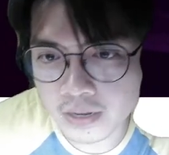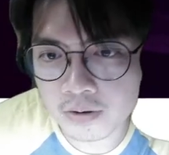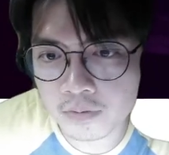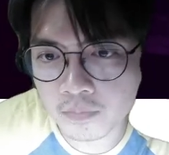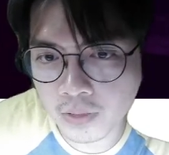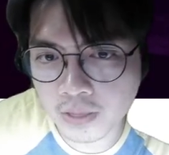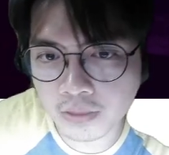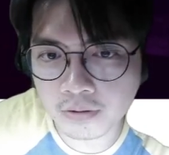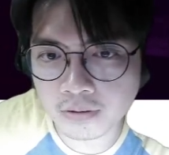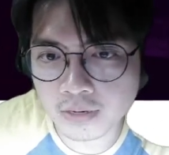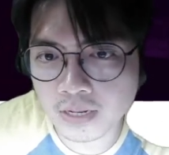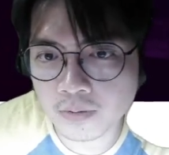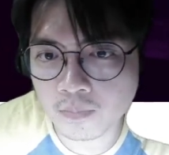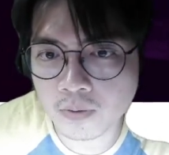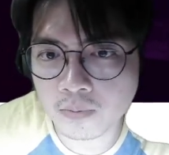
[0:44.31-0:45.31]
On week
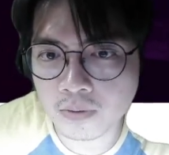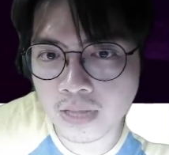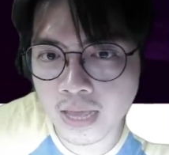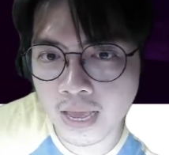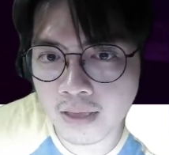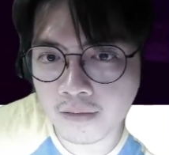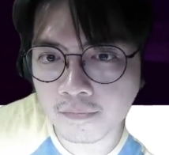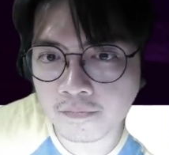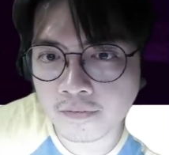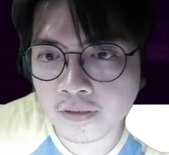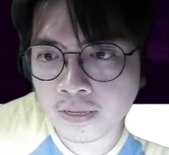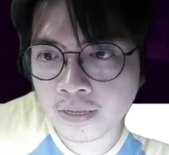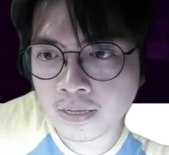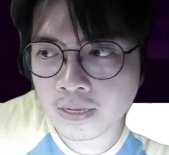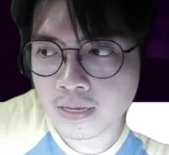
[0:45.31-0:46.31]
13 we will have
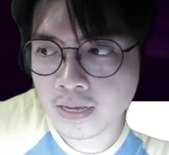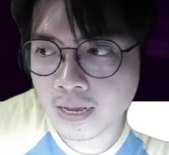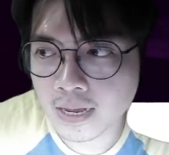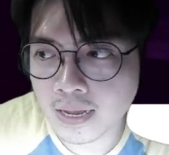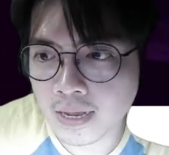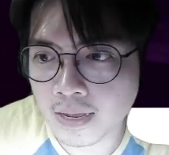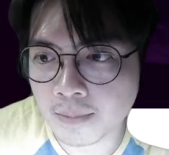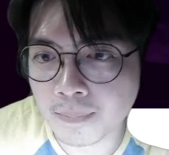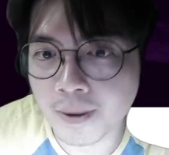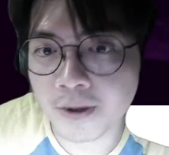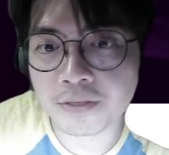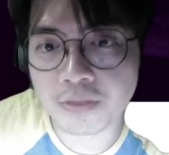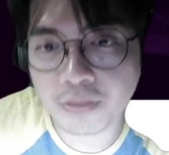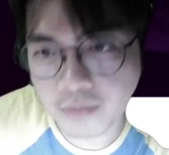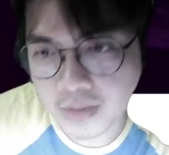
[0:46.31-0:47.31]

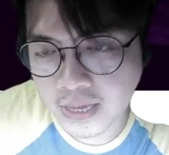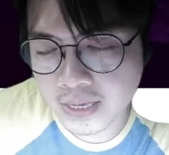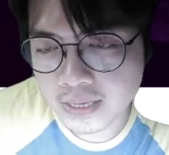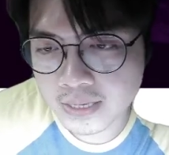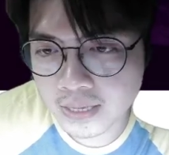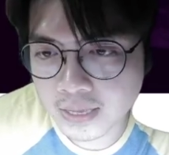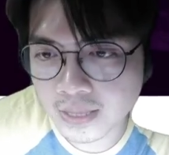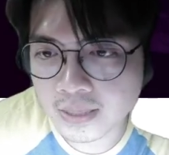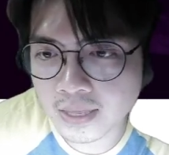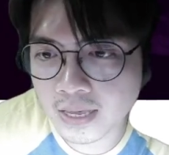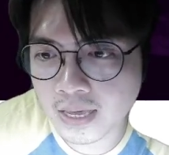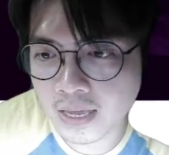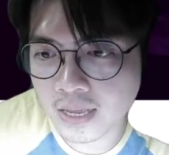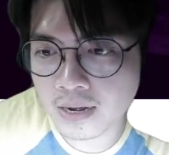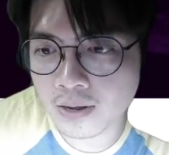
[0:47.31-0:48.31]
part 3. And
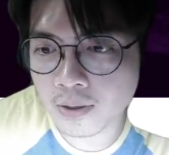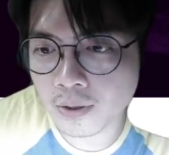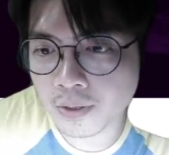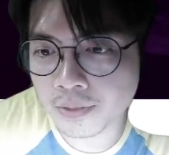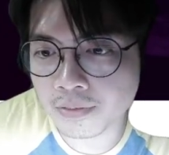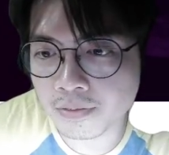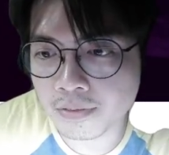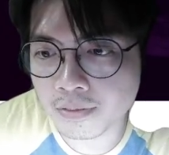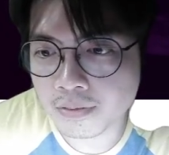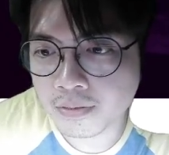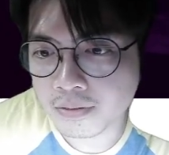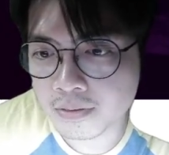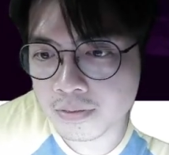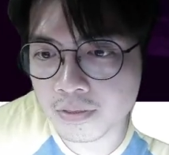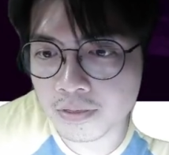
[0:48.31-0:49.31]
then on
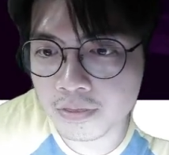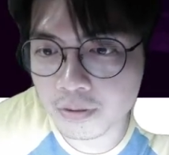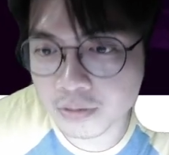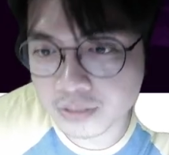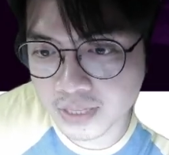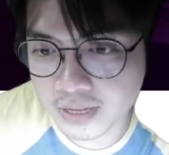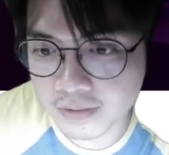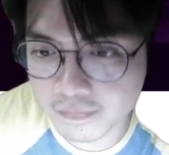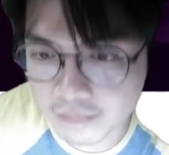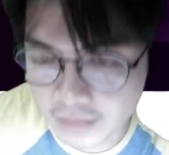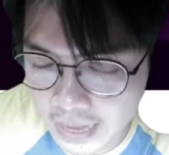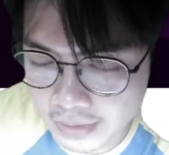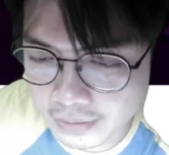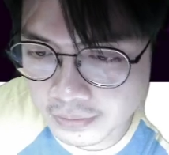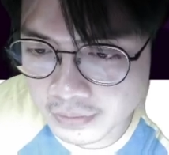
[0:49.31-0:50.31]
the Thursday of
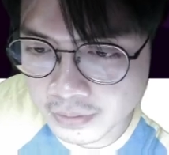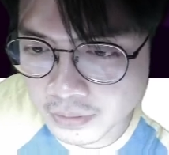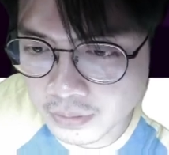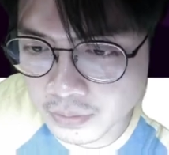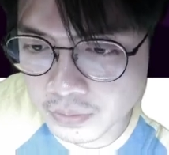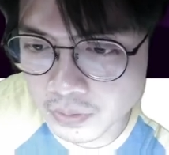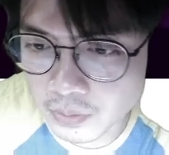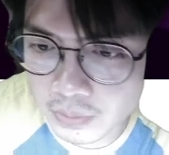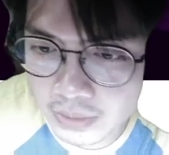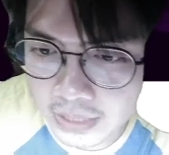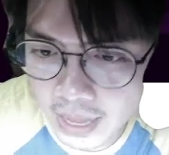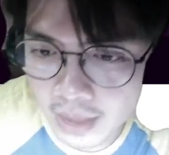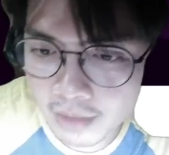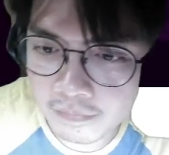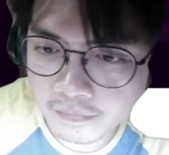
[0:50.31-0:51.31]
that we will
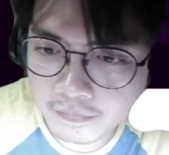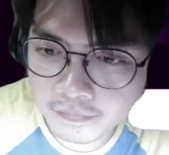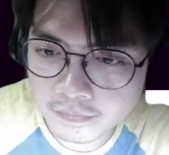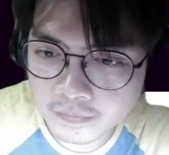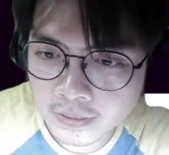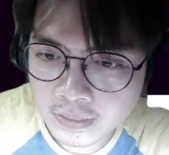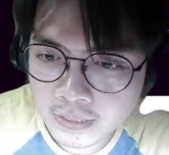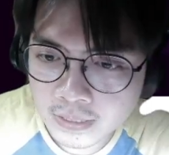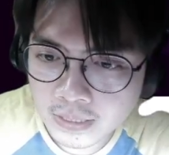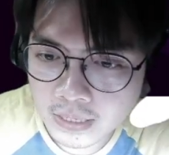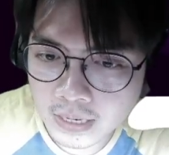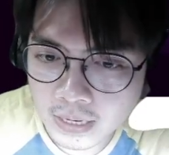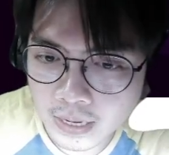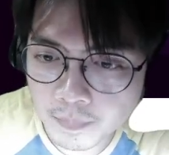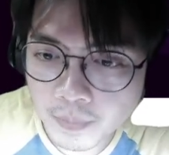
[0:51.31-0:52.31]
have
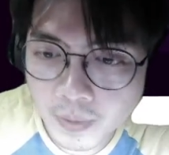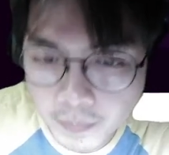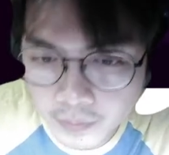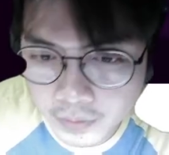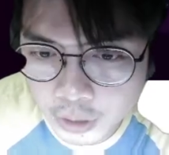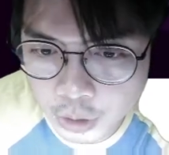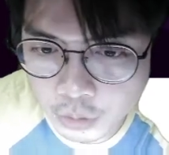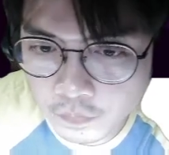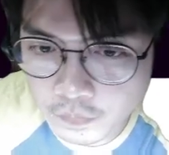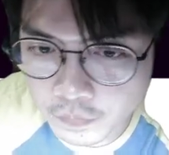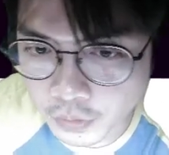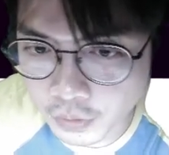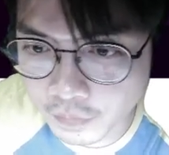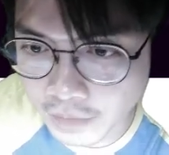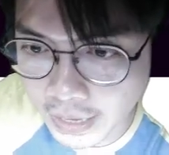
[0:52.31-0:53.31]
a preparation for
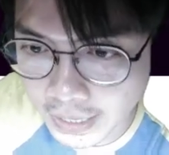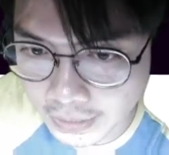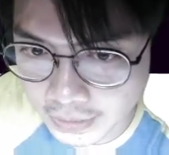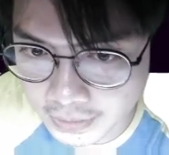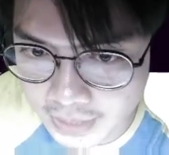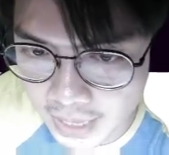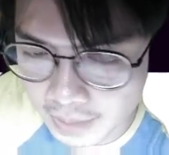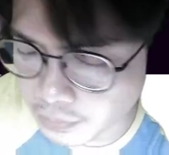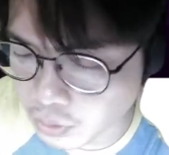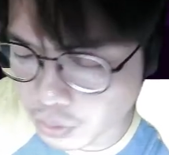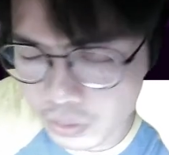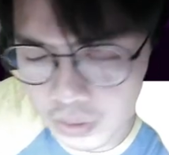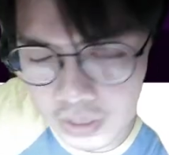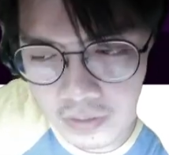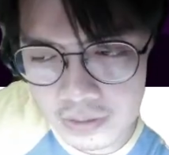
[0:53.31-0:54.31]
your final exam. So
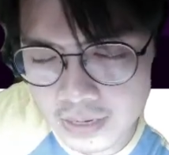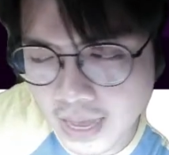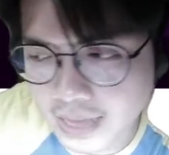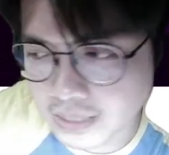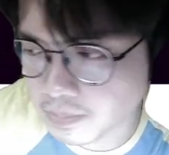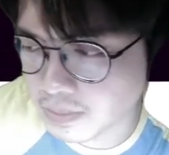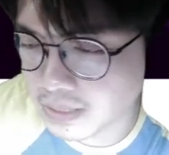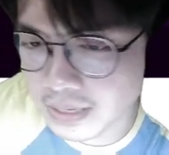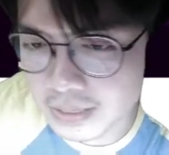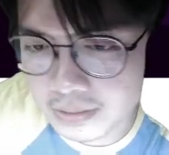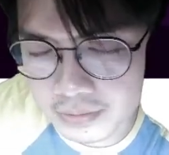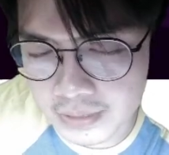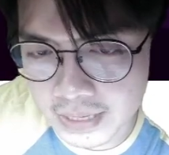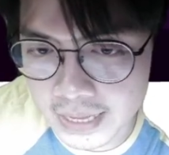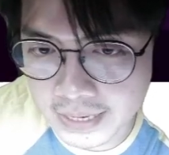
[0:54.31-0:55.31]
you can ask me
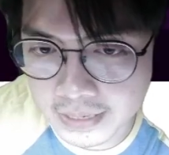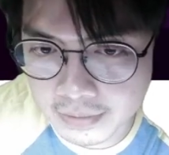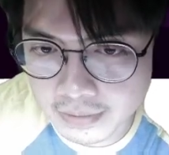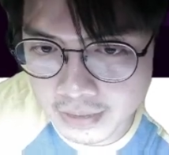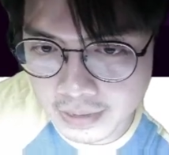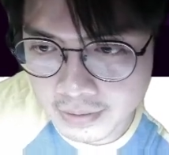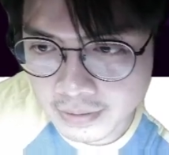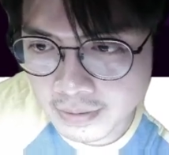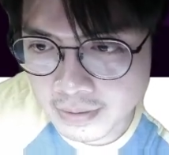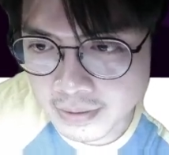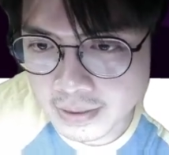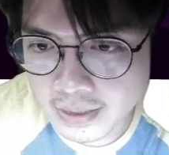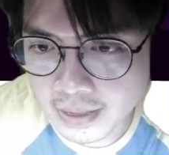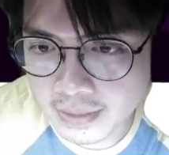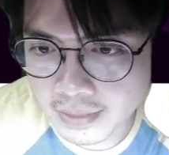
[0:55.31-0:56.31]
literally anything
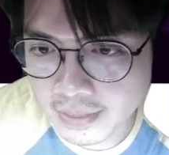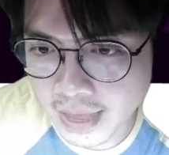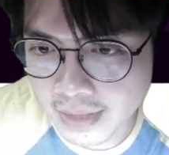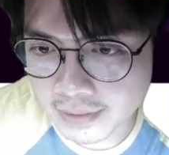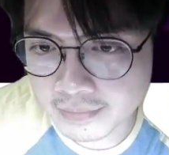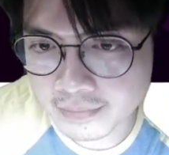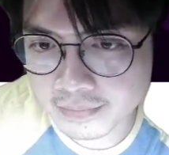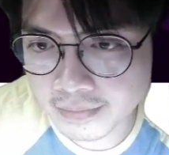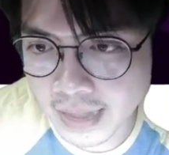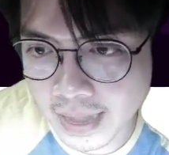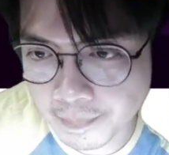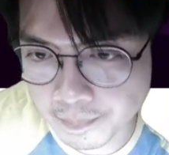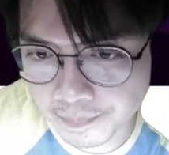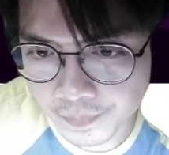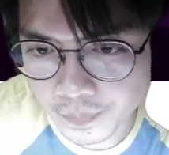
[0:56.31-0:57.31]
in that
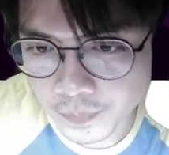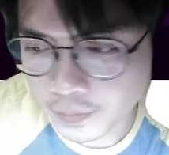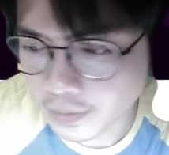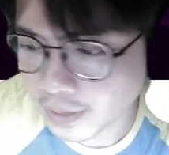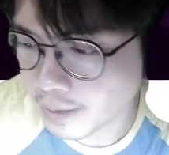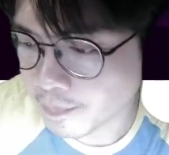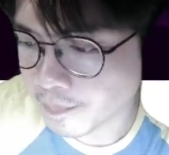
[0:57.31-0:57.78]
time, okay?